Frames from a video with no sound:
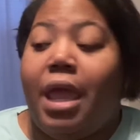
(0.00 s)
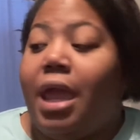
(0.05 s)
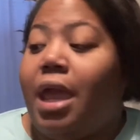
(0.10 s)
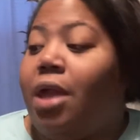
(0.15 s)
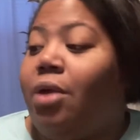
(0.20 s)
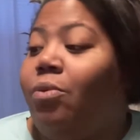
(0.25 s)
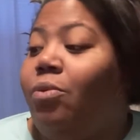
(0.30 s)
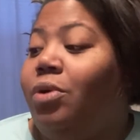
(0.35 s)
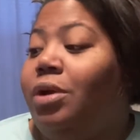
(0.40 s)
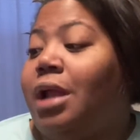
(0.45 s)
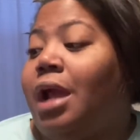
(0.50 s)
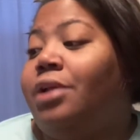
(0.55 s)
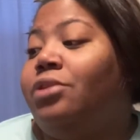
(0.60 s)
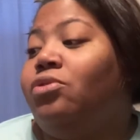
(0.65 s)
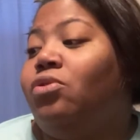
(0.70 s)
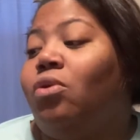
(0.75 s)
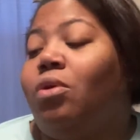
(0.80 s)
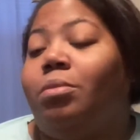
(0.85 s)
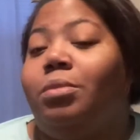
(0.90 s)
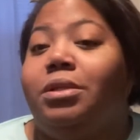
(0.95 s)
And what I
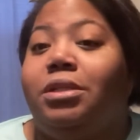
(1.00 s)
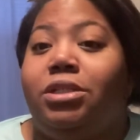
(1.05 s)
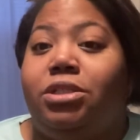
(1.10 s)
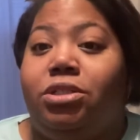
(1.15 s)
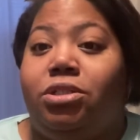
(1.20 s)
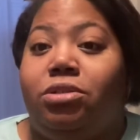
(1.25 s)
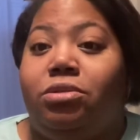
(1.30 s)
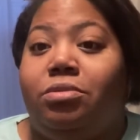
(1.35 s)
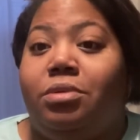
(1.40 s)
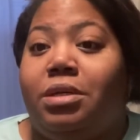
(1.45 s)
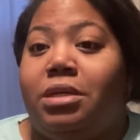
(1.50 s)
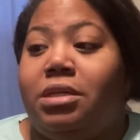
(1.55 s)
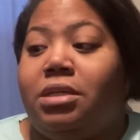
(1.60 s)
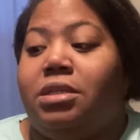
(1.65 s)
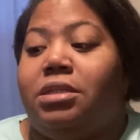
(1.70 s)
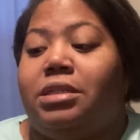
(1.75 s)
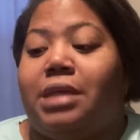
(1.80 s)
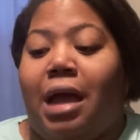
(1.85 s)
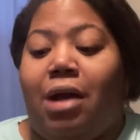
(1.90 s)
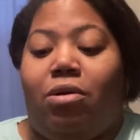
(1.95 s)
normally do
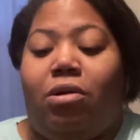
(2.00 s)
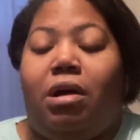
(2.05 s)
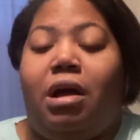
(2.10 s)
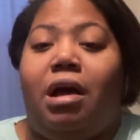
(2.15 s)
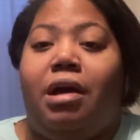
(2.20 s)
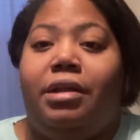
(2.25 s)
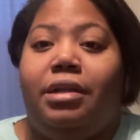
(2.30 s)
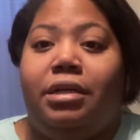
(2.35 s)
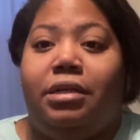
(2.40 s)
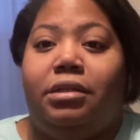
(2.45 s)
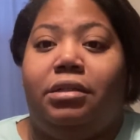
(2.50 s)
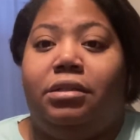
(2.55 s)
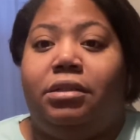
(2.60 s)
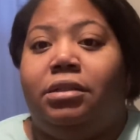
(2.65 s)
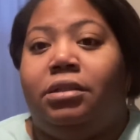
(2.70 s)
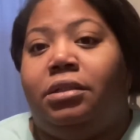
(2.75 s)
is I'll cut it